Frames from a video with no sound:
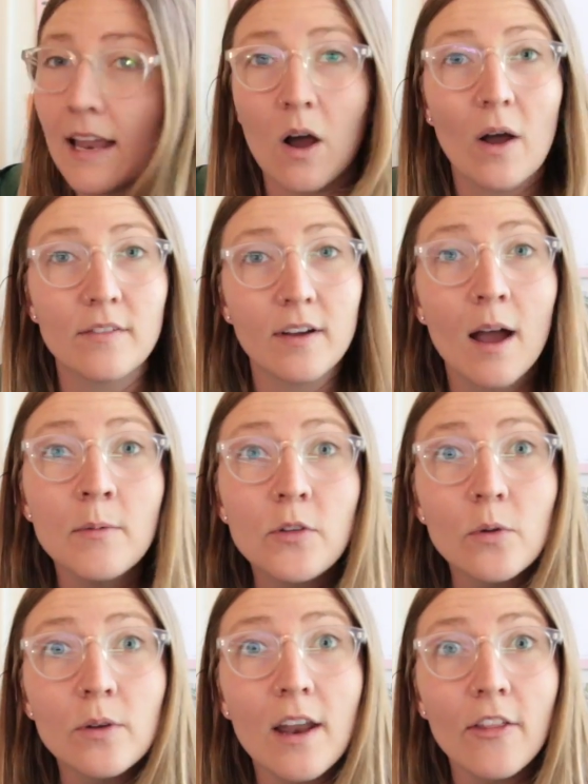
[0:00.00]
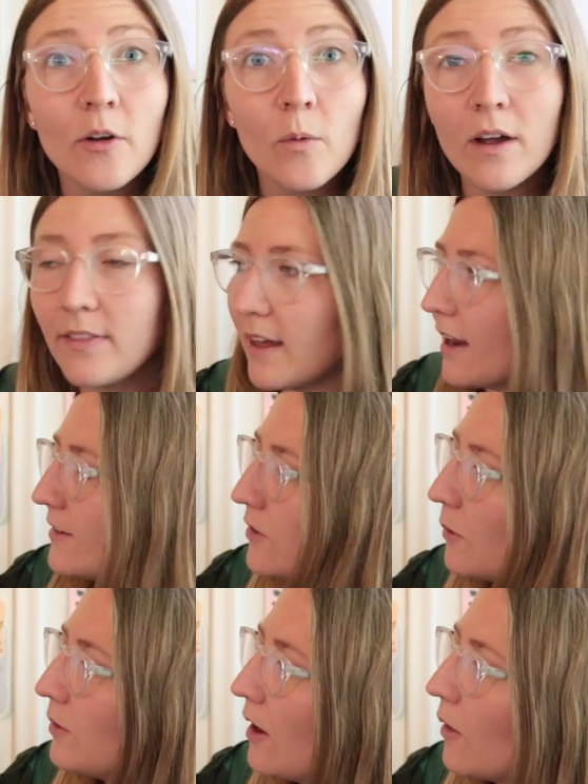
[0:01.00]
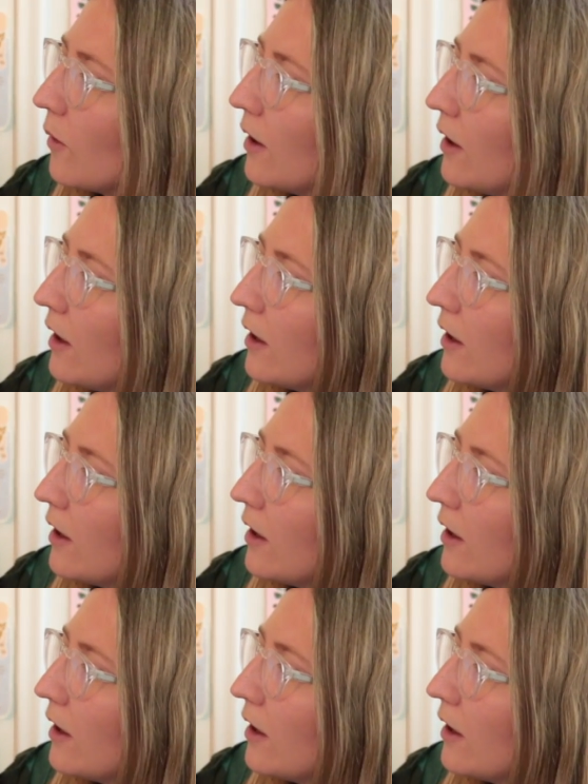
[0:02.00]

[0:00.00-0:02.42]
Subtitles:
Now I've come to another word that I don't know.